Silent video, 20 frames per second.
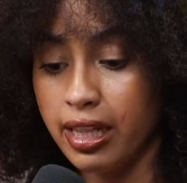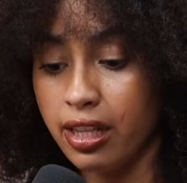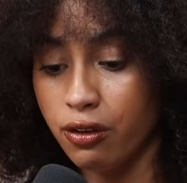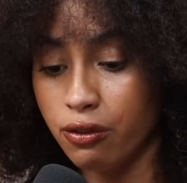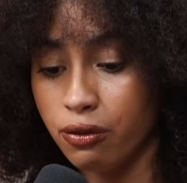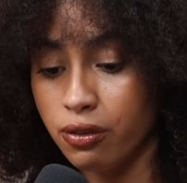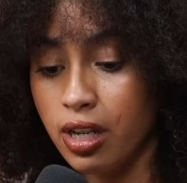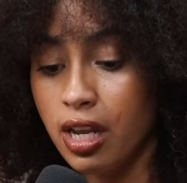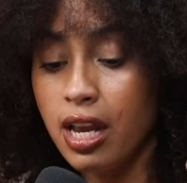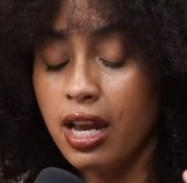They're,
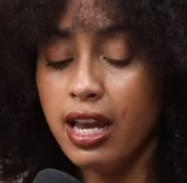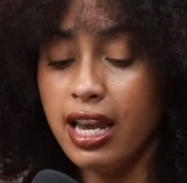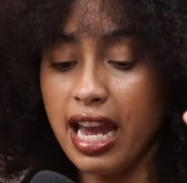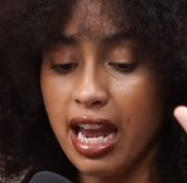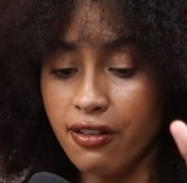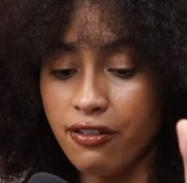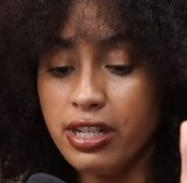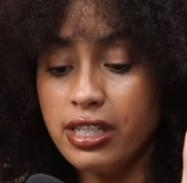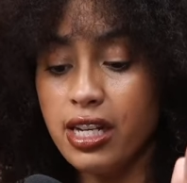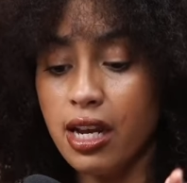
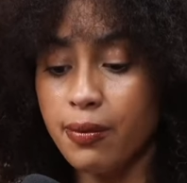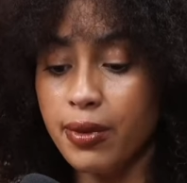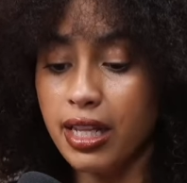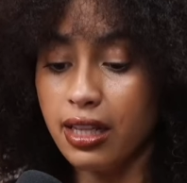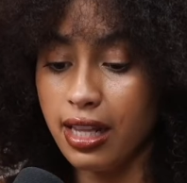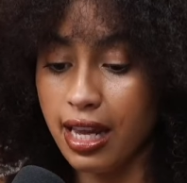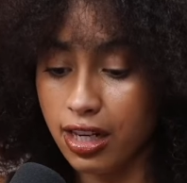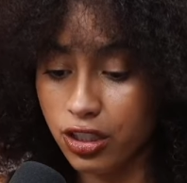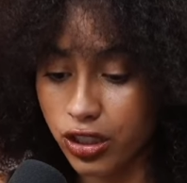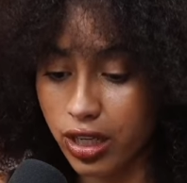every time they
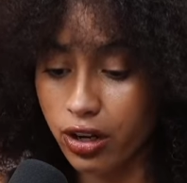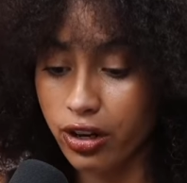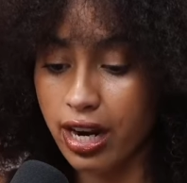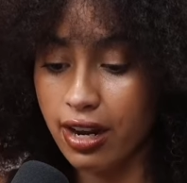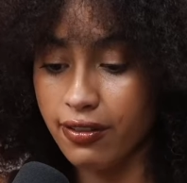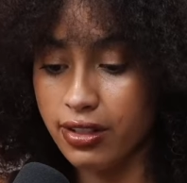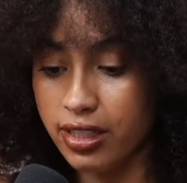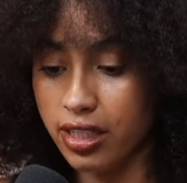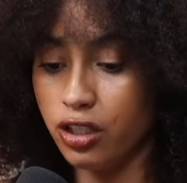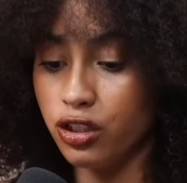lash out or
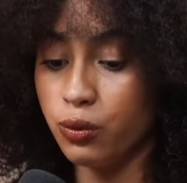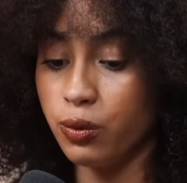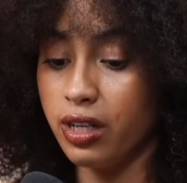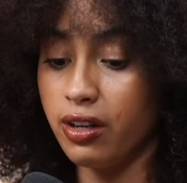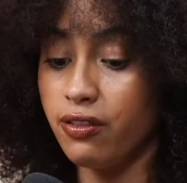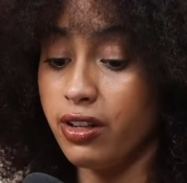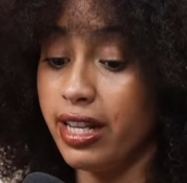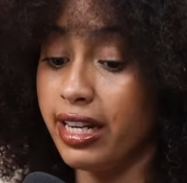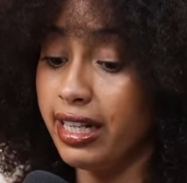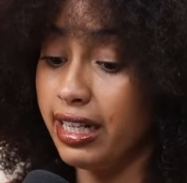have a tantrum,
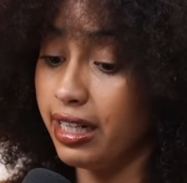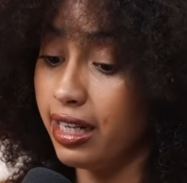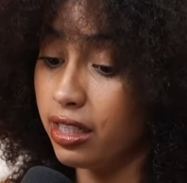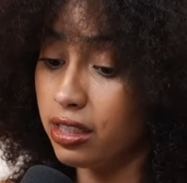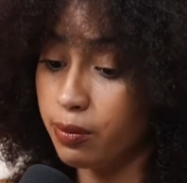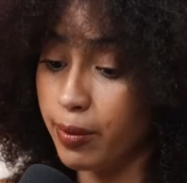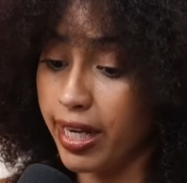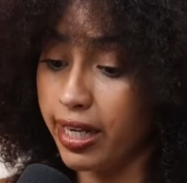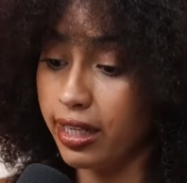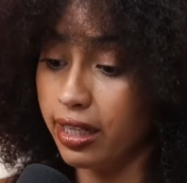whatever, they need to get
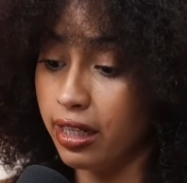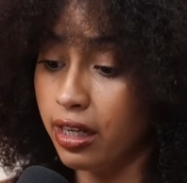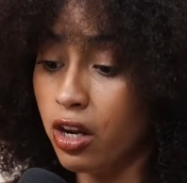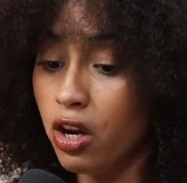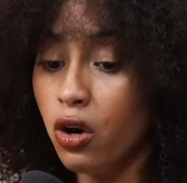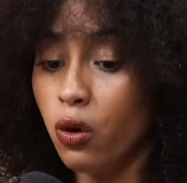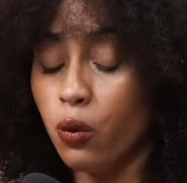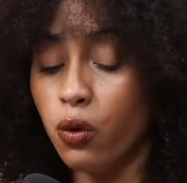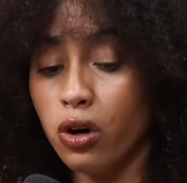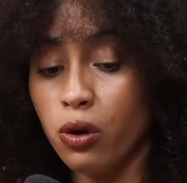spanking
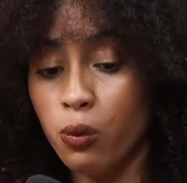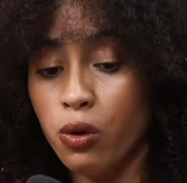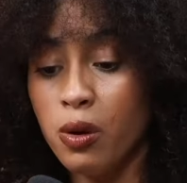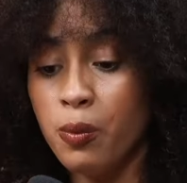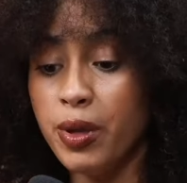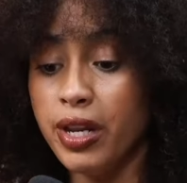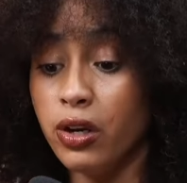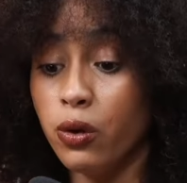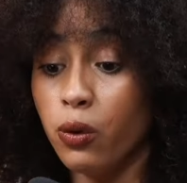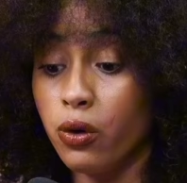or a
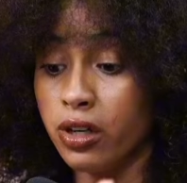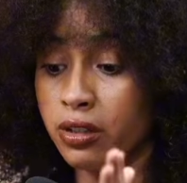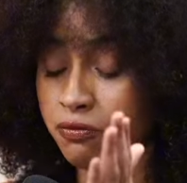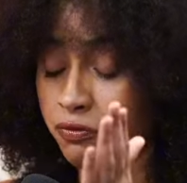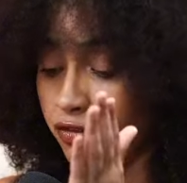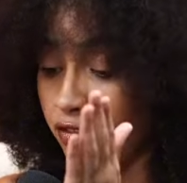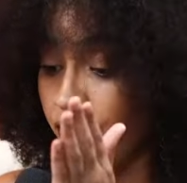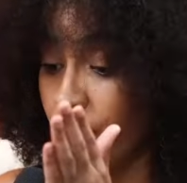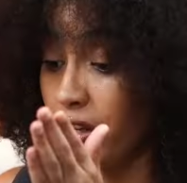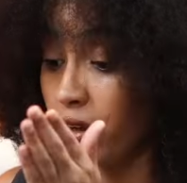whipping or
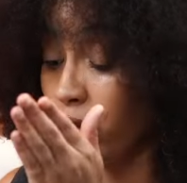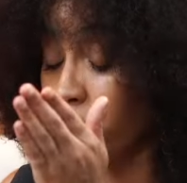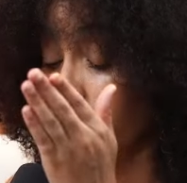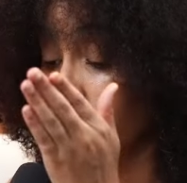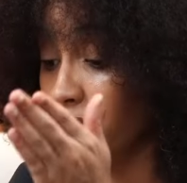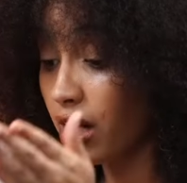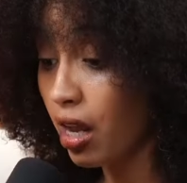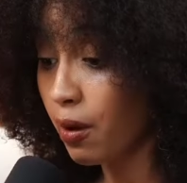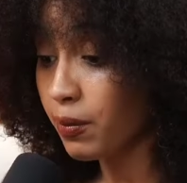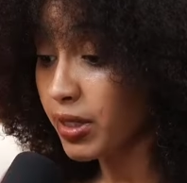feel
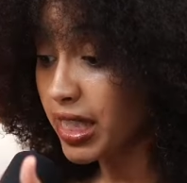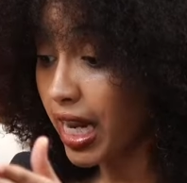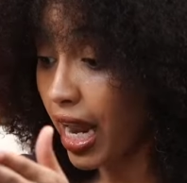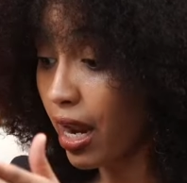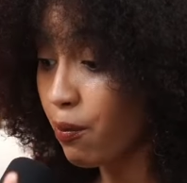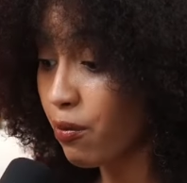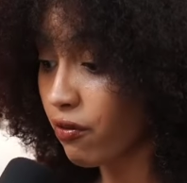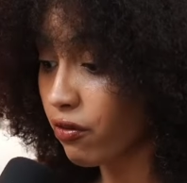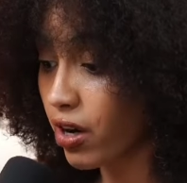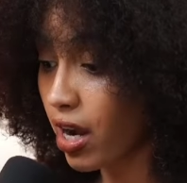some
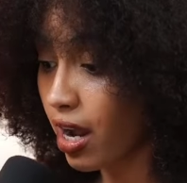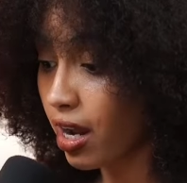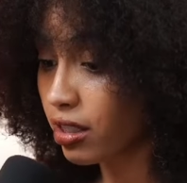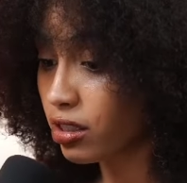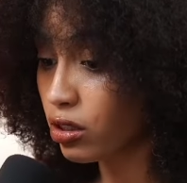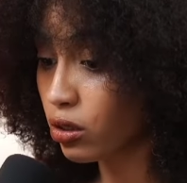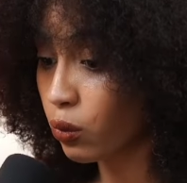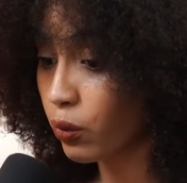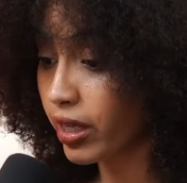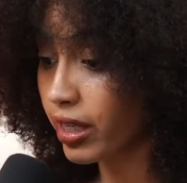type of
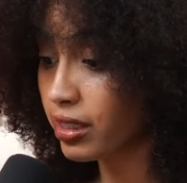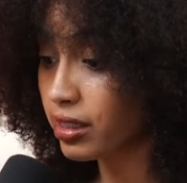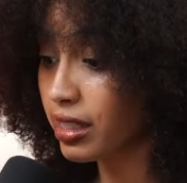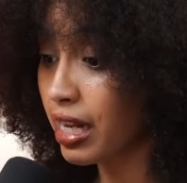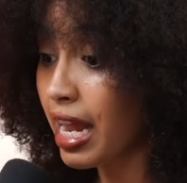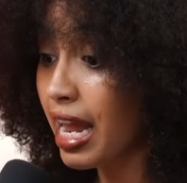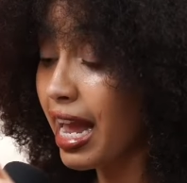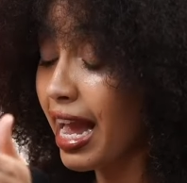consequence.